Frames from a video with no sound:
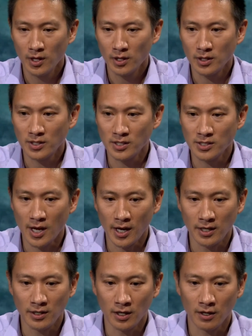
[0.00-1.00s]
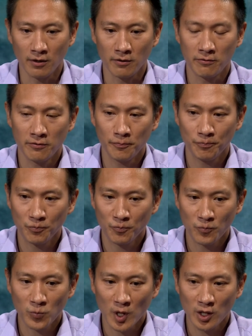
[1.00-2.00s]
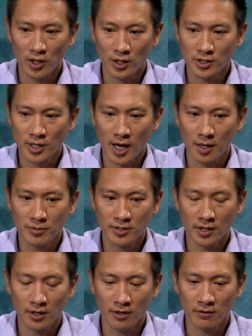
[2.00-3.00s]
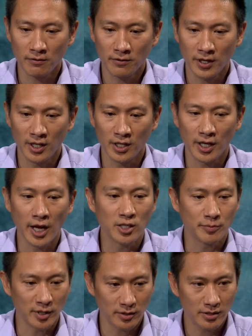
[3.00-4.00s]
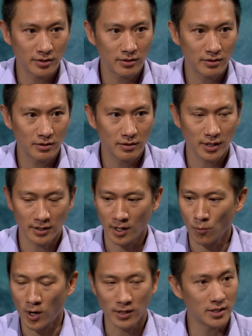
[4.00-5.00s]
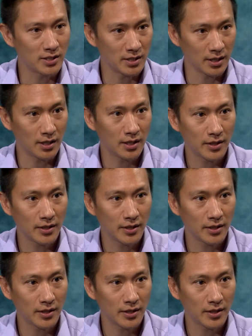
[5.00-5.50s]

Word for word: the design of the types of engagement that they want to see